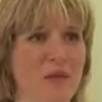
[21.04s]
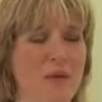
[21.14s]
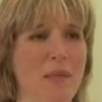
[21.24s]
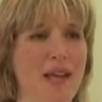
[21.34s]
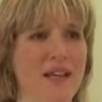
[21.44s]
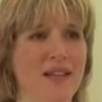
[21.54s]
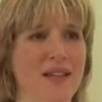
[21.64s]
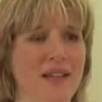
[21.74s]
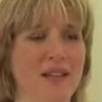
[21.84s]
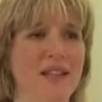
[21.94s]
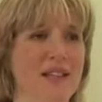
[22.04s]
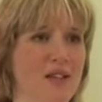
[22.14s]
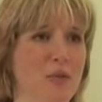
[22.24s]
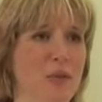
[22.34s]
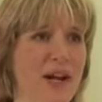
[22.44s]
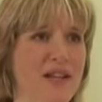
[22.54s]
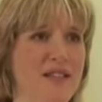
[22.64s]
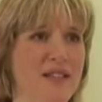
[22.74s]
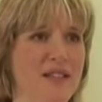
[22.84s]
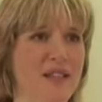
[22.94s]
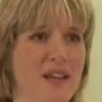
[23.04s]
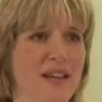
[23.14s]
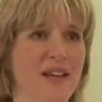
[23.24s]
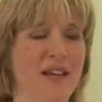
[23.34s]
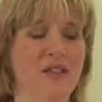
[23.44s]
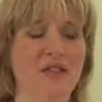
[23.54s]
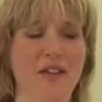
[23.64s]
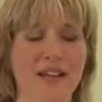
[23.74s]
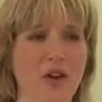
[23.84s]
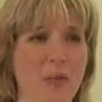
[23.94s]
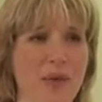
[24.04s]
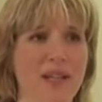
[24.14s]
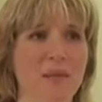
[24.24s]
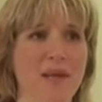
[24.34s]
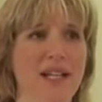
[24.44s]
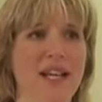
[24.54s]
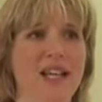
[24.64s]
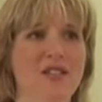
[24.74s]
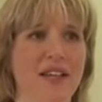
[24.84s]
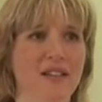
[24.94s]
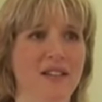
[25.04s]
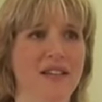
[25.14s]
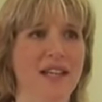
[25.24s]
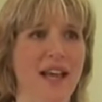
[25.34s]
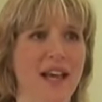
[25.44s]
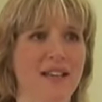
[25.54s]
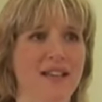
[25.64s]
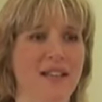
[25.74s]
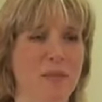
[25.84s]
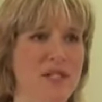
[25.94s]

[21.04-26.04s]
that we make in our clinical practice. Very common in middle-aged and elderly cats in